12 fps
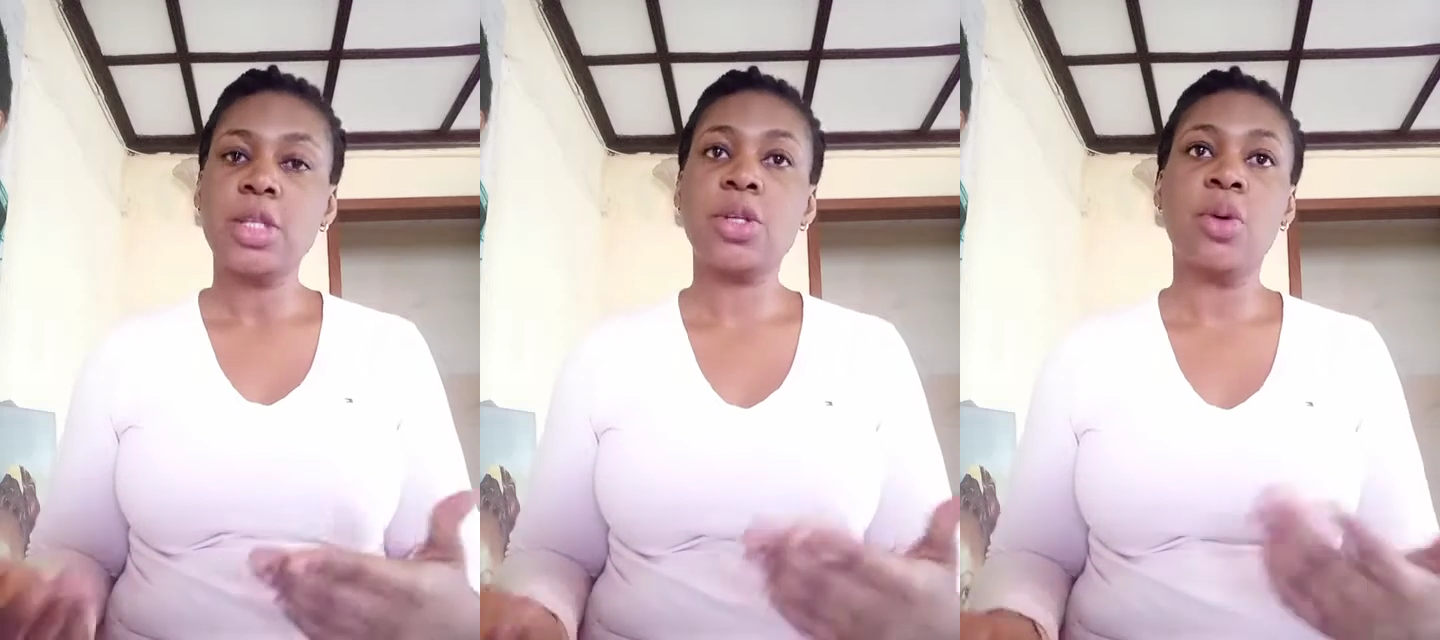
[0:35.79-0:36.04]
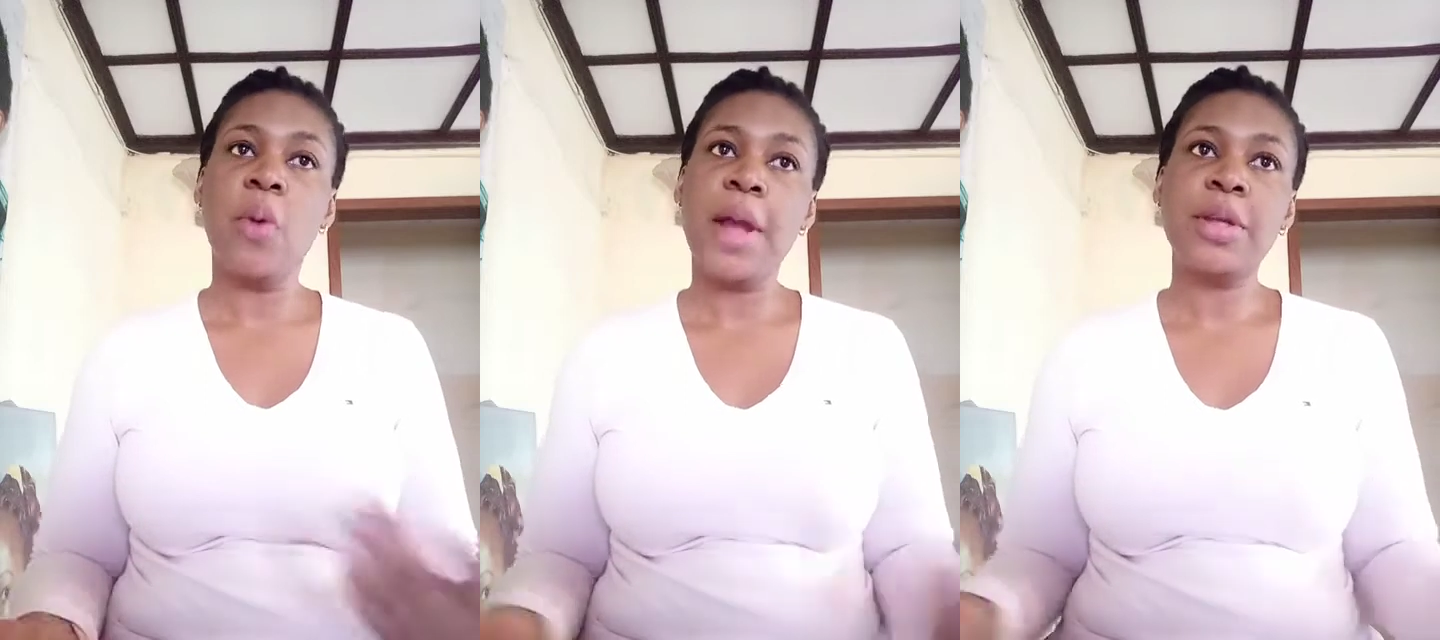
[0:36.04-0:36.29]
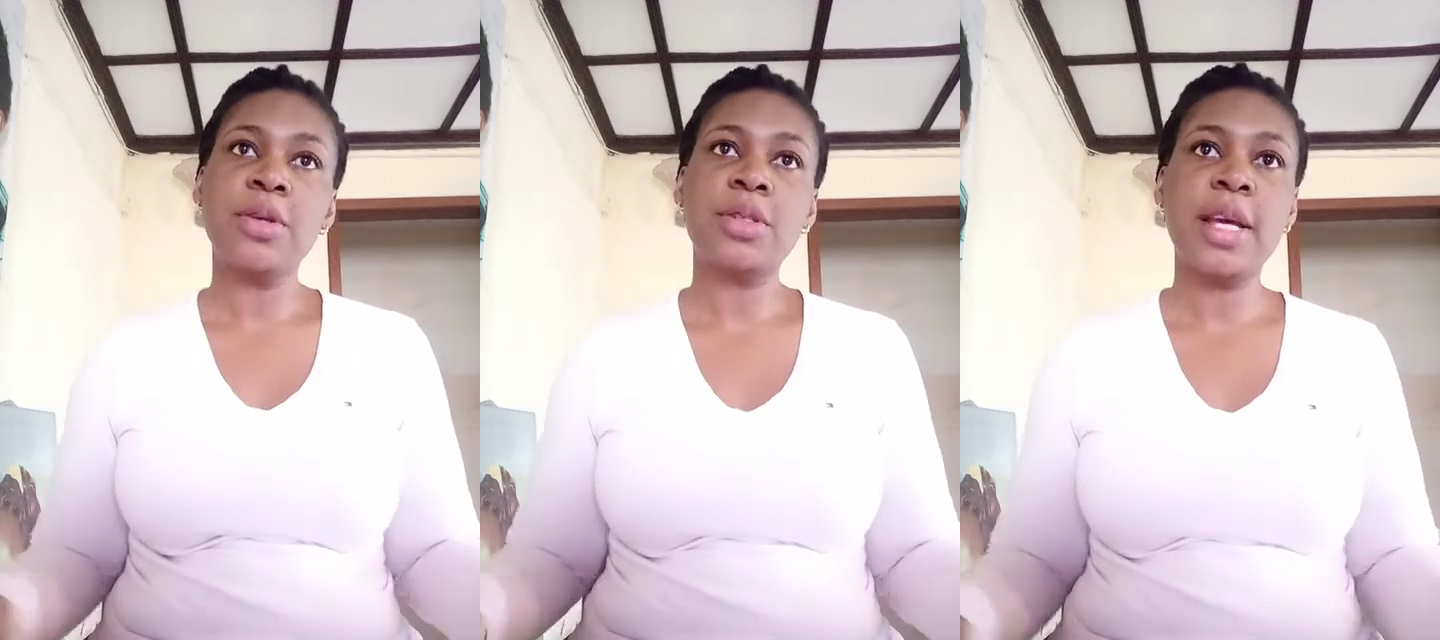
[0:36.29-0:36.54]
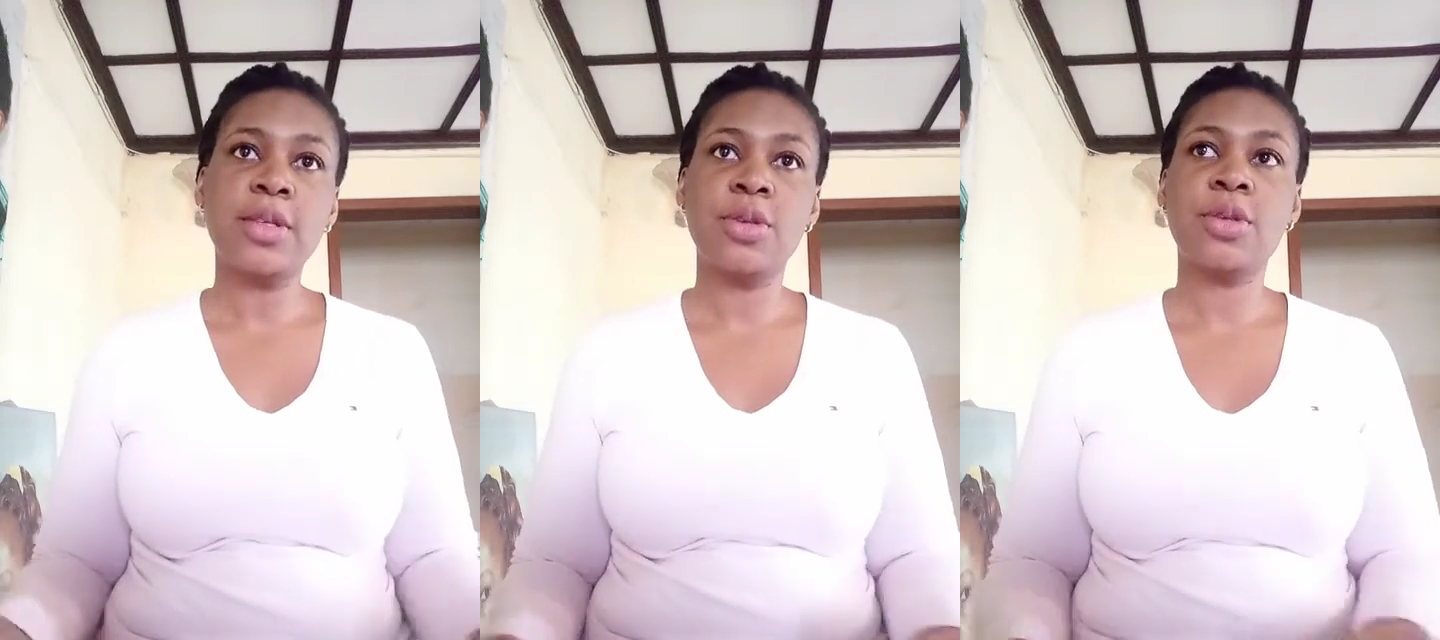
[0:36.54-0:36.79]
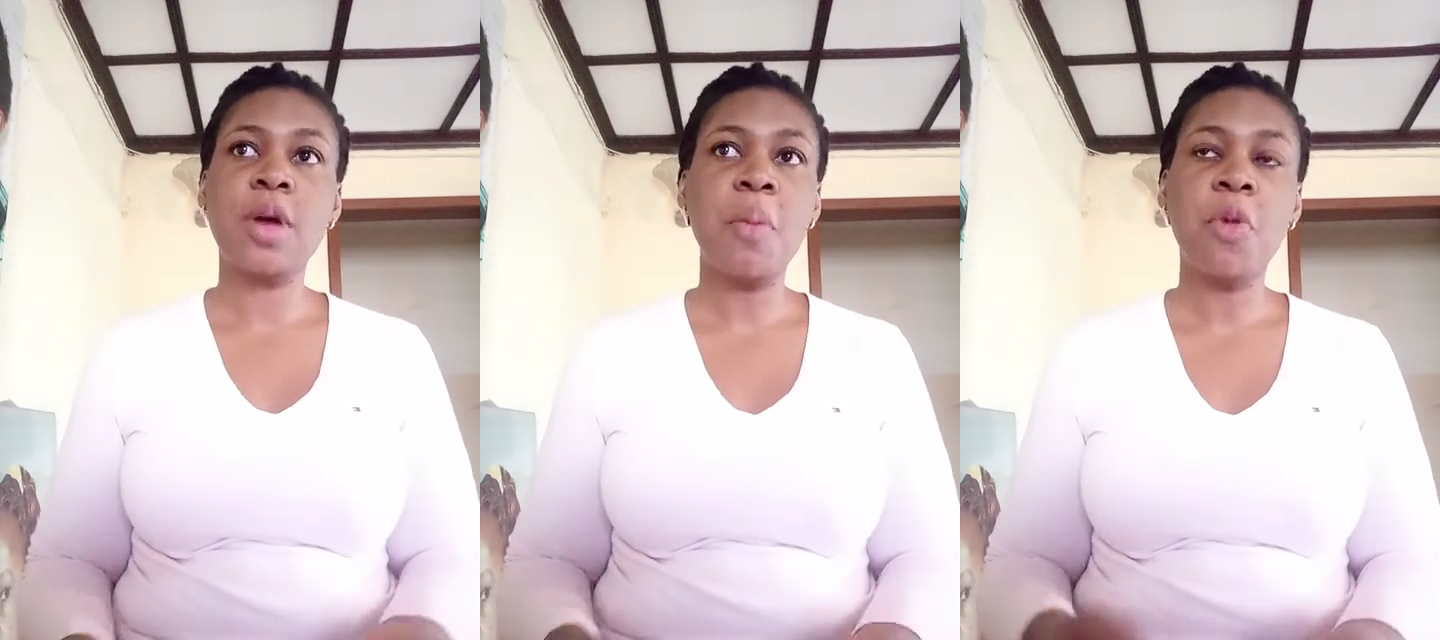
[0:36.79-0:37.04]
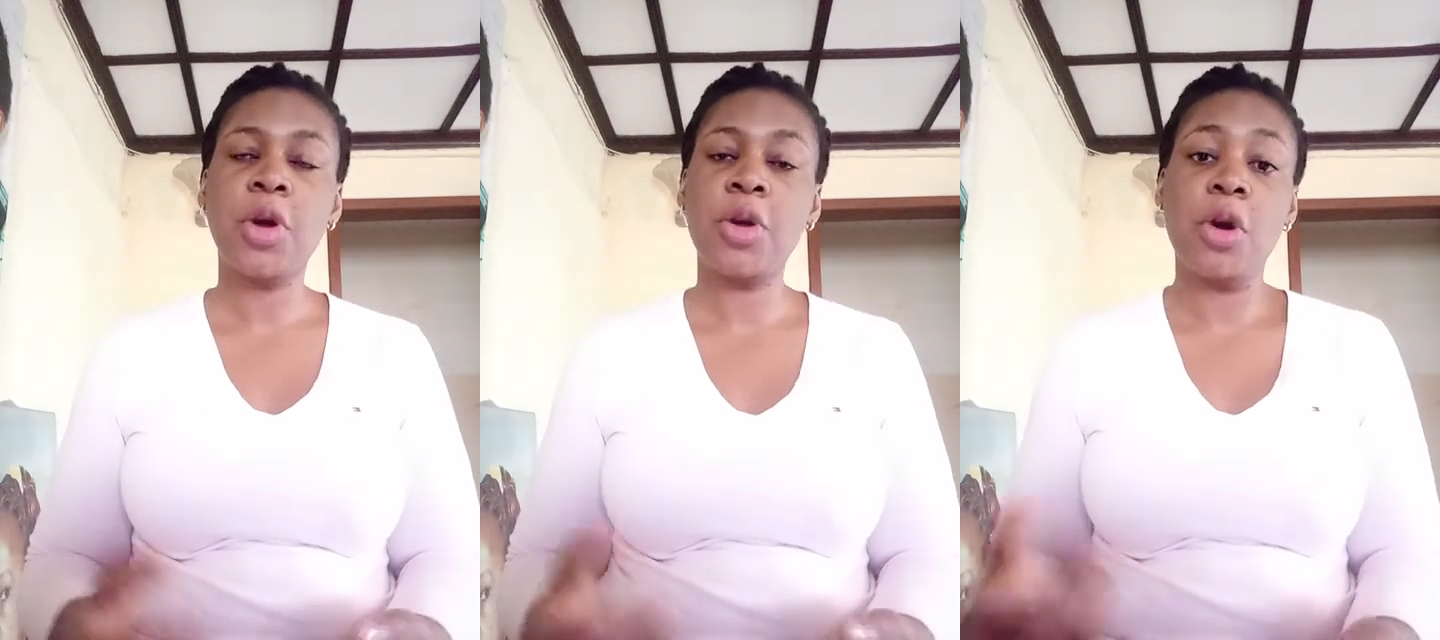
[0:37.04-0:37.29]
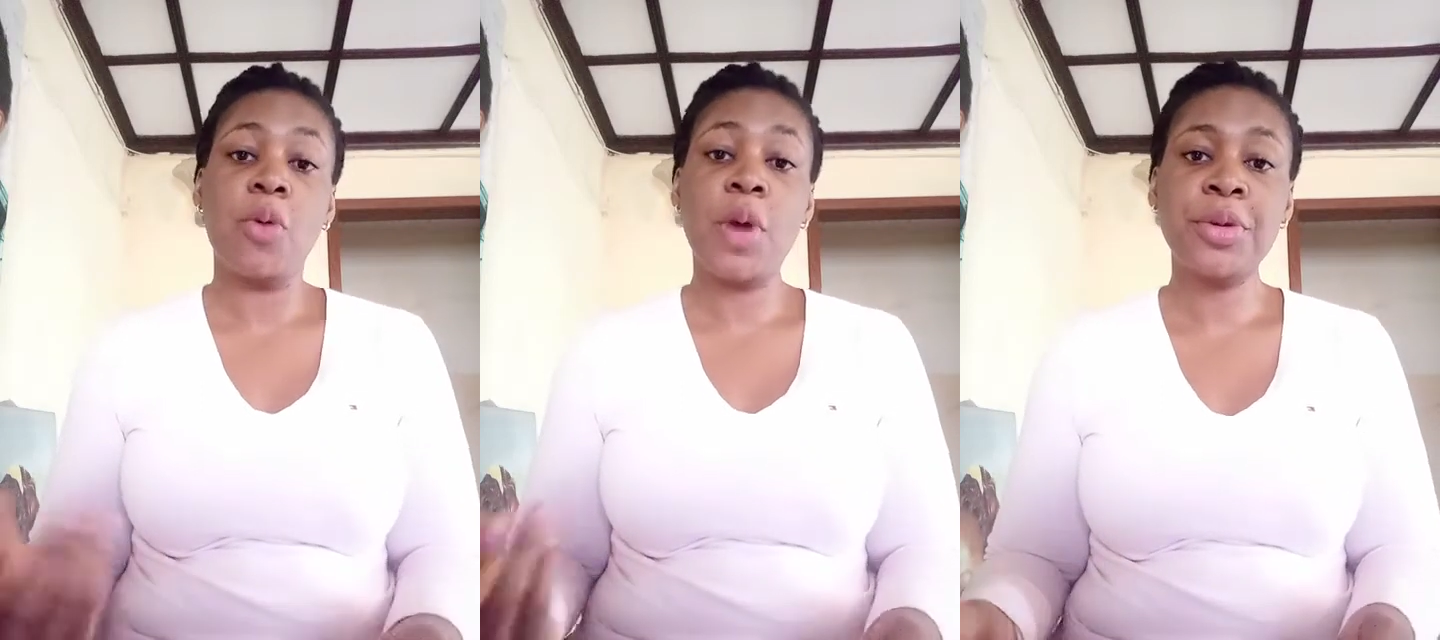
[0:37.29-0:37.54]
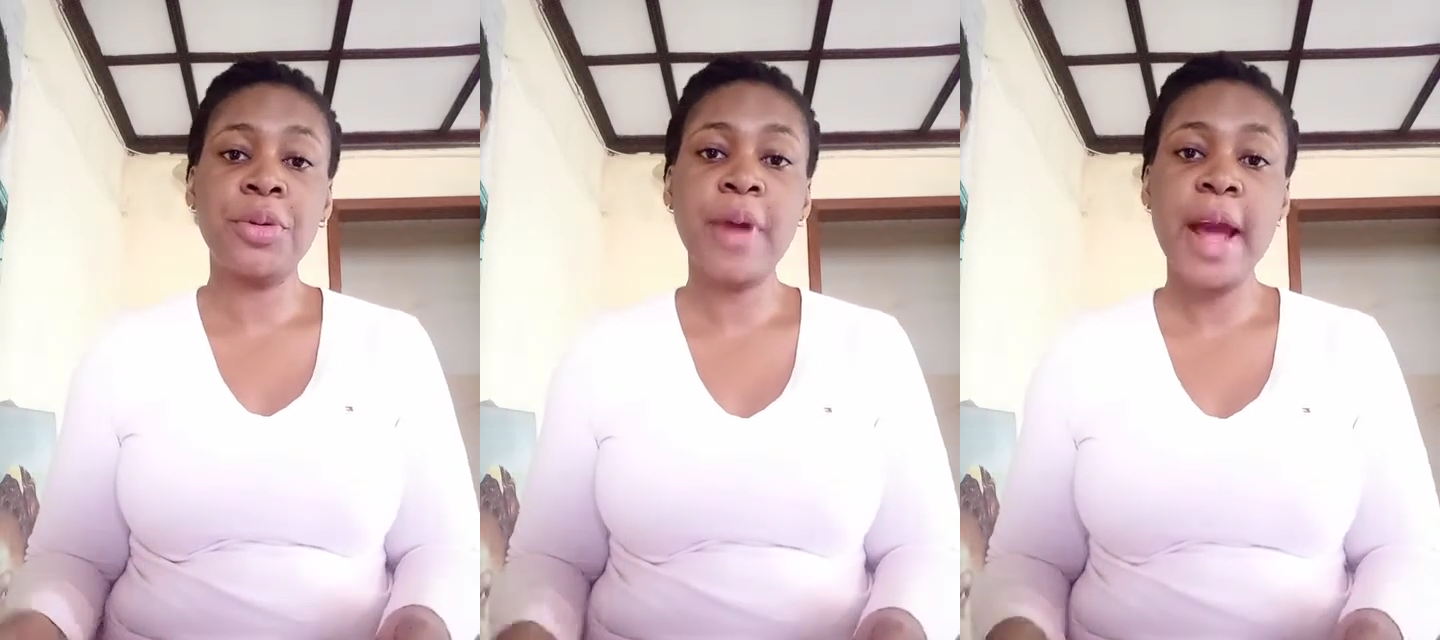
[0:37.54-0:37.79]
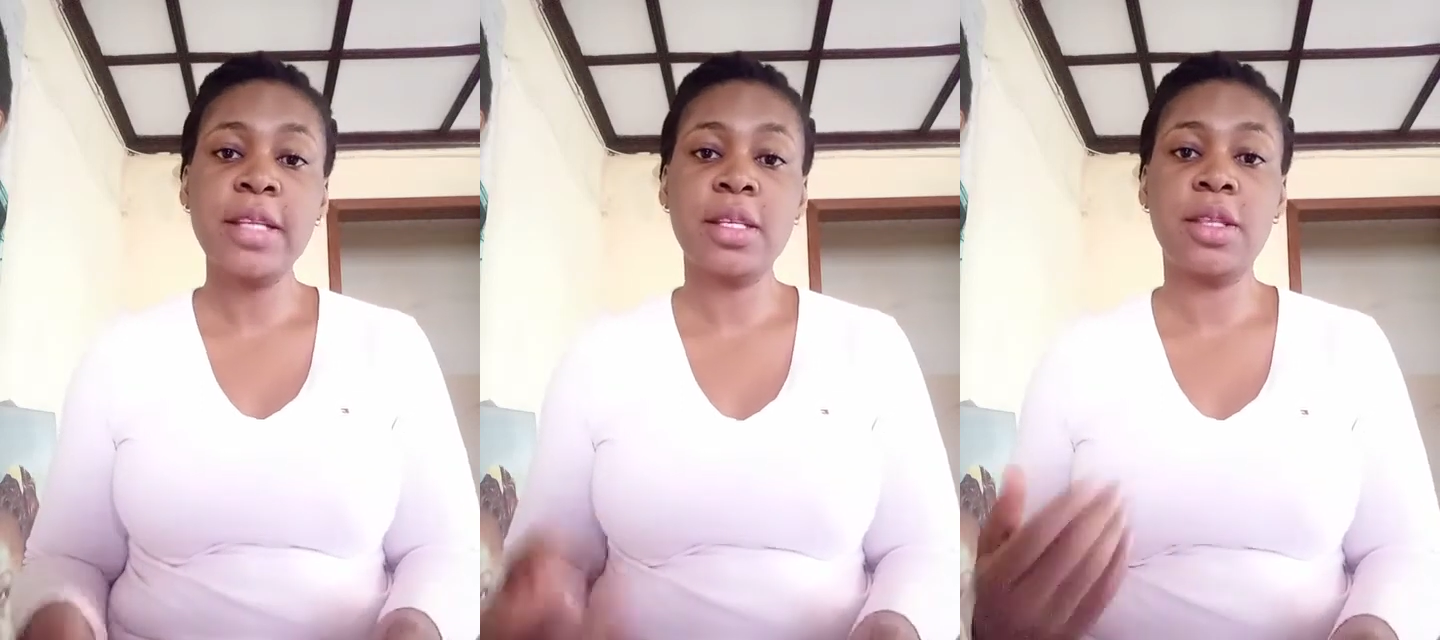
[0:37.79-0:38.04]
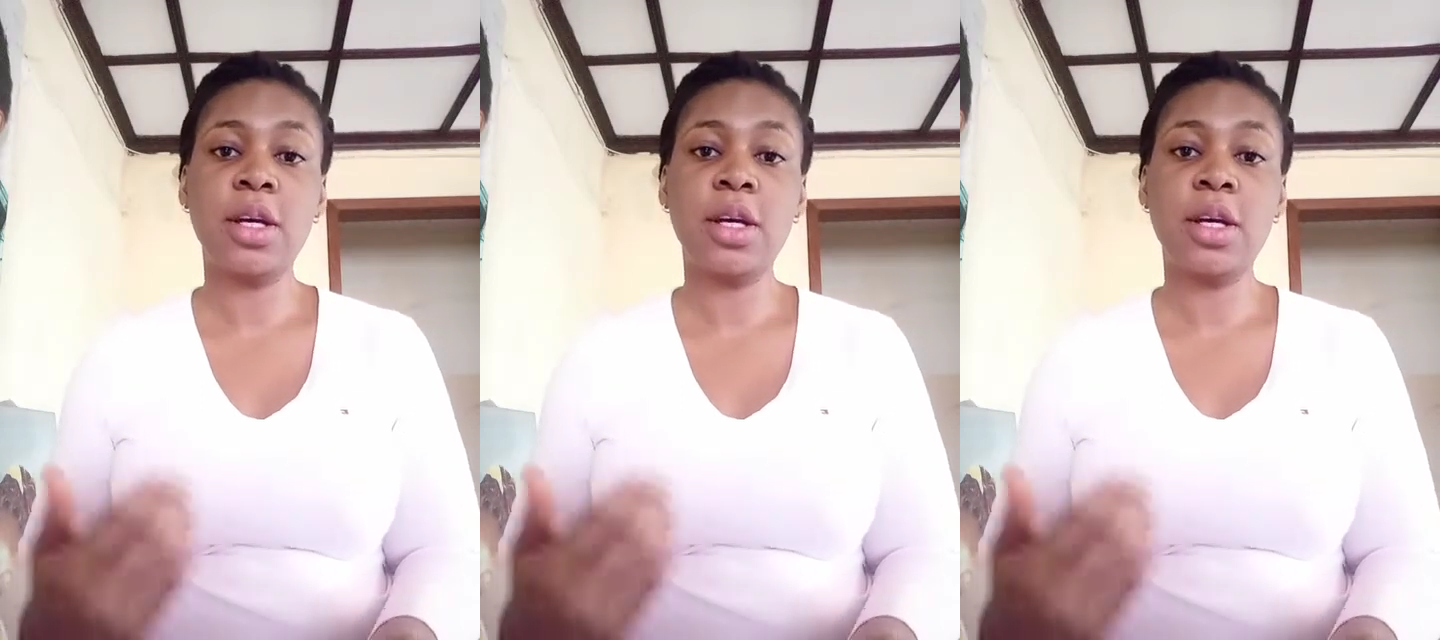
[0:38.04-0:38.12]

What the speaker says: So when you say to someone or when you write